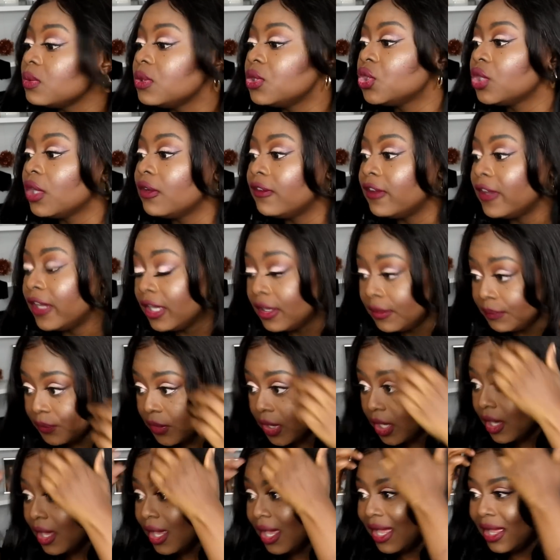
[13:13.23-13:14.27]
each other,
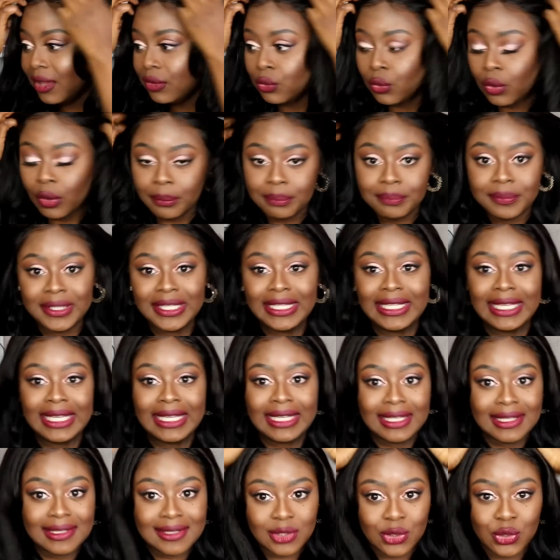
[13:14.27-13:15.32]
and not
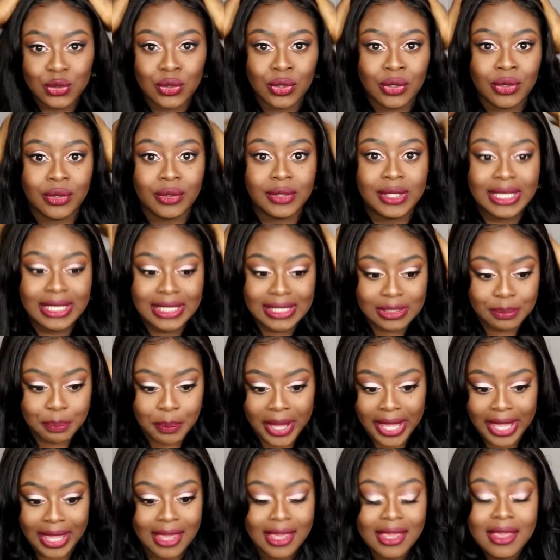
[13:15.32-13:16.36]
because, you know, he's
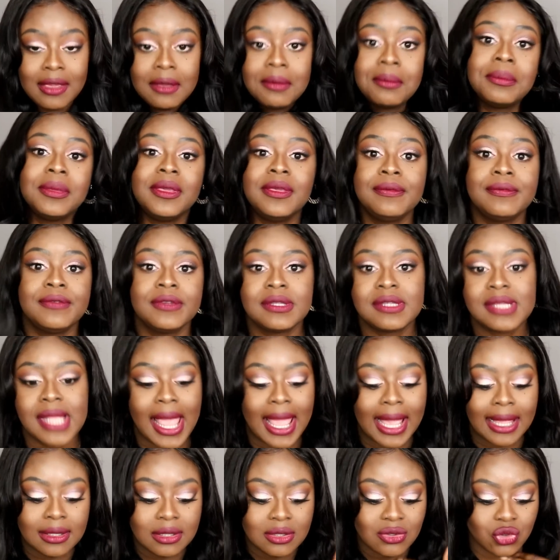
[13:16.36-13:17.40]
paying me for
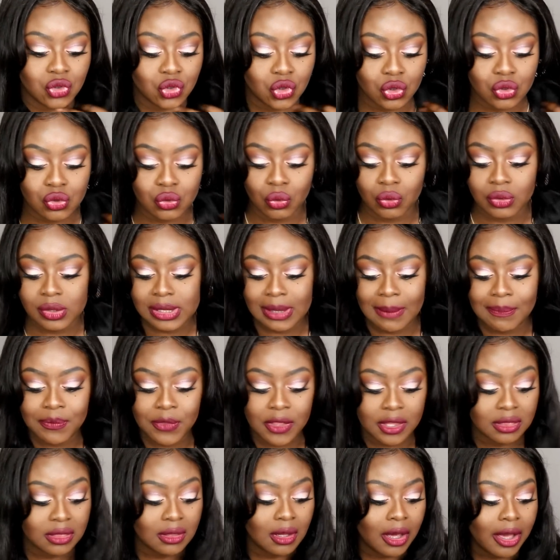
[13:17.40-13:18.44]
sex. It's just not
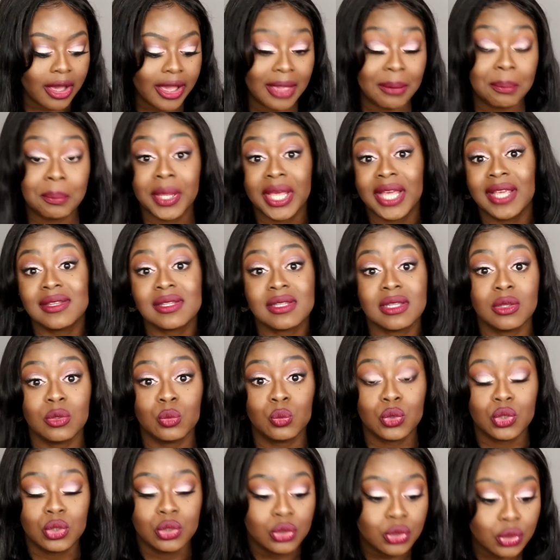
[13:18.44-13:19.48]
something that I personally
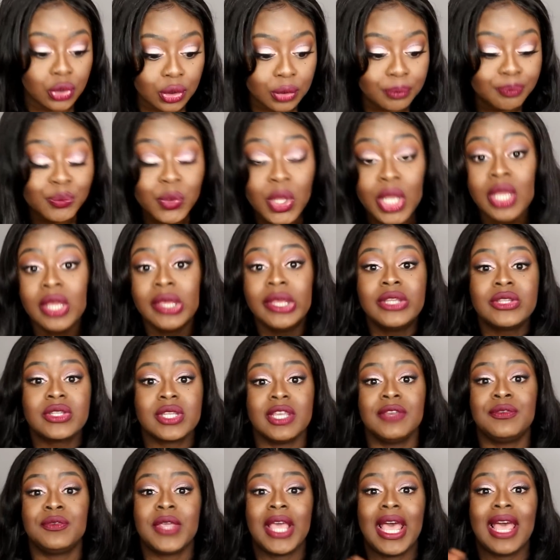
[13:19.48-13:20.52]
would do. So
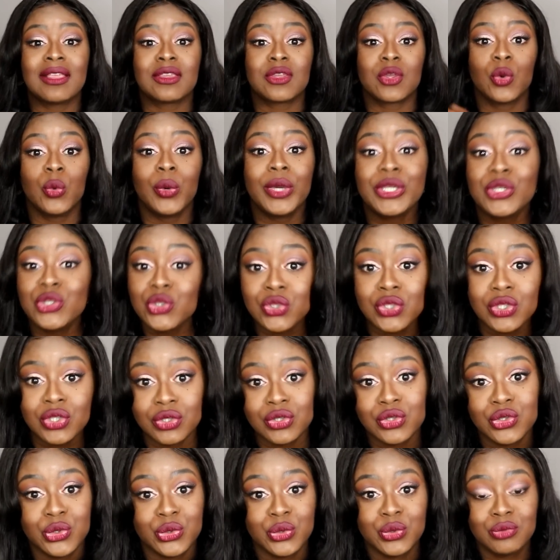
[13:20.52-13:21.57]
if you had
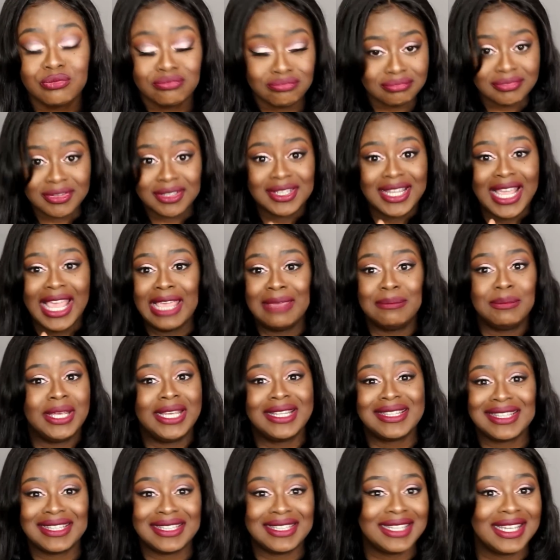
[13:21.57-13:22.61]
questions, you came
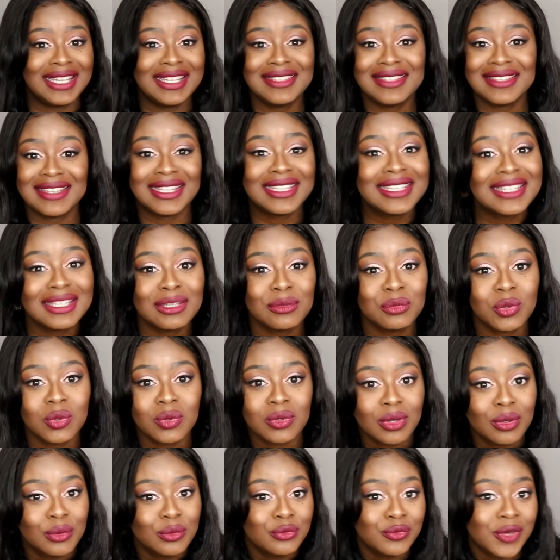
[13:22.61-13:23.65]
here today thinking you're
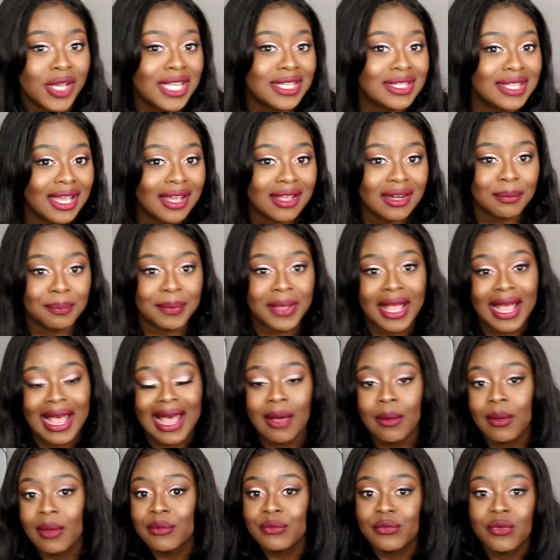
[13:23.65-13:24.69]
gonna find out about
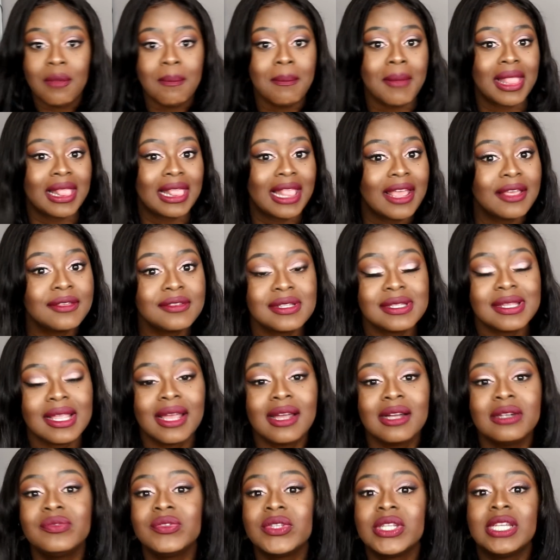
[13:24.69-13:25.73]
how I fund my
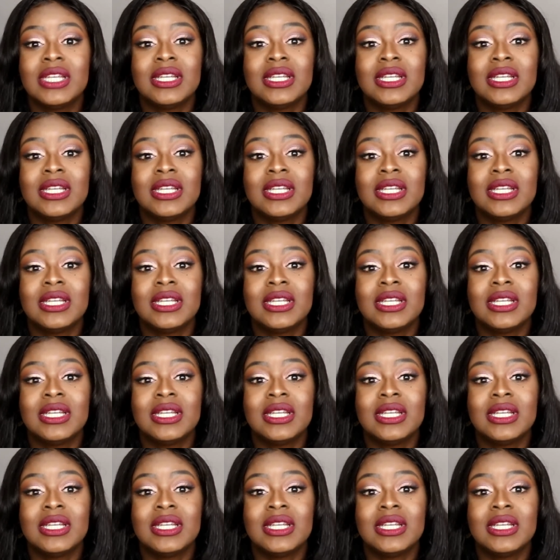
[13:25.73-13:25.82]
lifestyle,